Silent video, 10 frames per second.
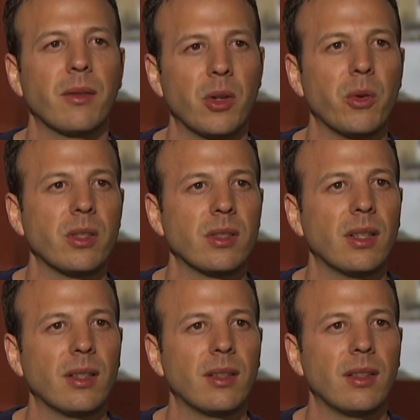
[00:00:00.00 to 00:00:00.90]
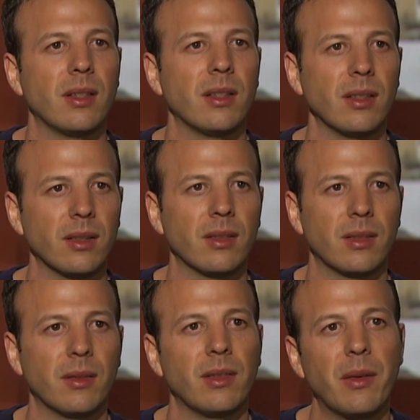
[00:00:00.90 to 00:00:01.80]
I have noticed that
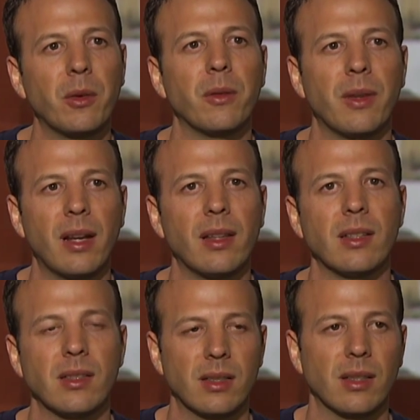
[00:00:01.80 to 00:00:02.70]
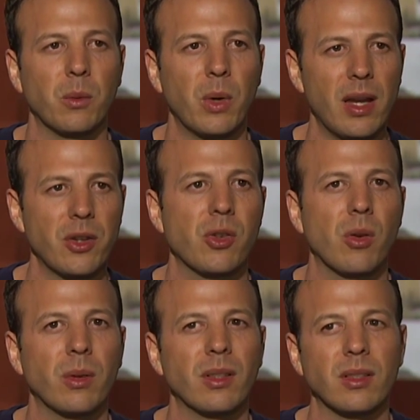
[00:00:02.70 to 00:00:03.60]
the level of violence and the way I
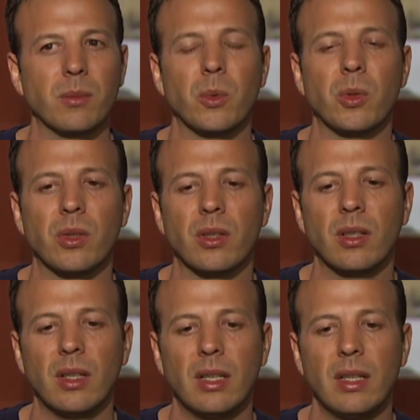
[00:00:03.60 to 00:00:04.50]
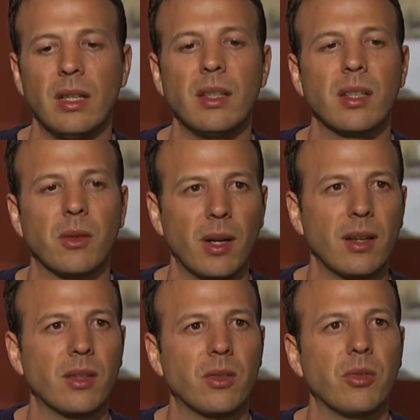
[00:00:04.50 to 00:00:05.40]
show it is more
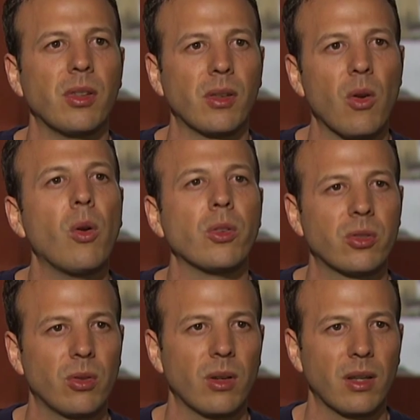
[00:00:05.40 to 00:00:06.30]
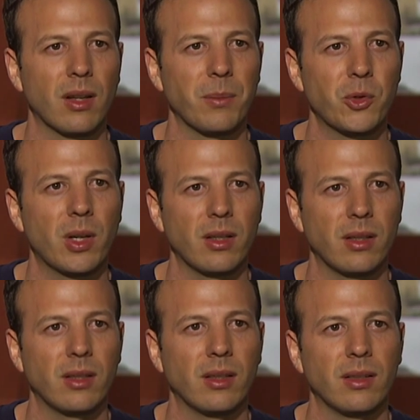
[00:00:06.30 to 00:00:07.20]
integrated to the whole story that I'm
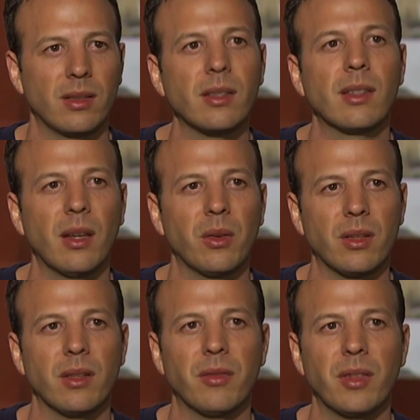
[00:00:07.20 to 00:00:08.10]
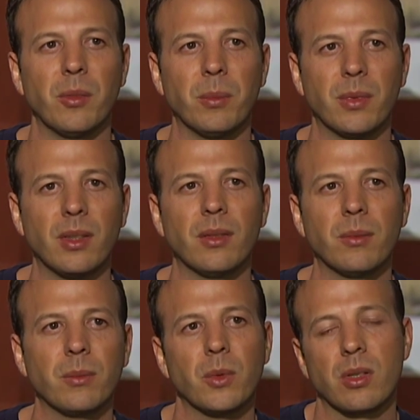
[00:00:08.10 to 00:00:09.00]
trying to tell in the film, you
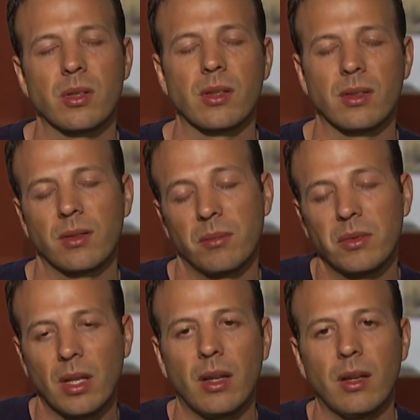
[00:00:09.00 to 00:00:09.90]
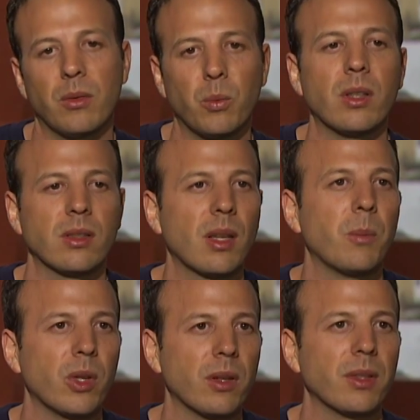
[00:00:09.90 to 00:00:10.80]
know, which is
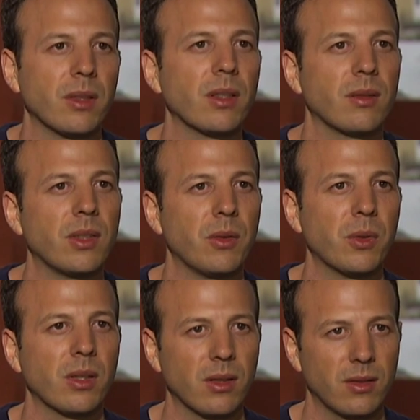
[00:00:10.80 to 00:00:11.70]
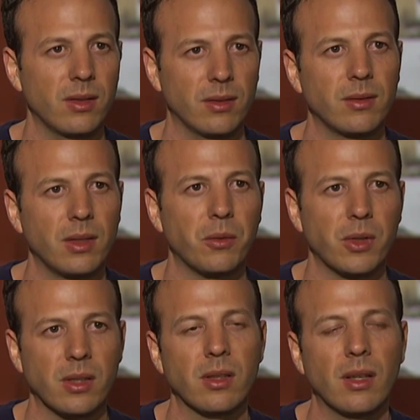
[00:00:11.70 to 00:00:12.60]
somewhat of a
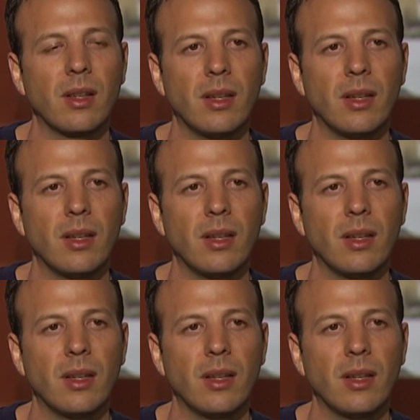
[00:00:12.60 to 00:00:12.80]
difference.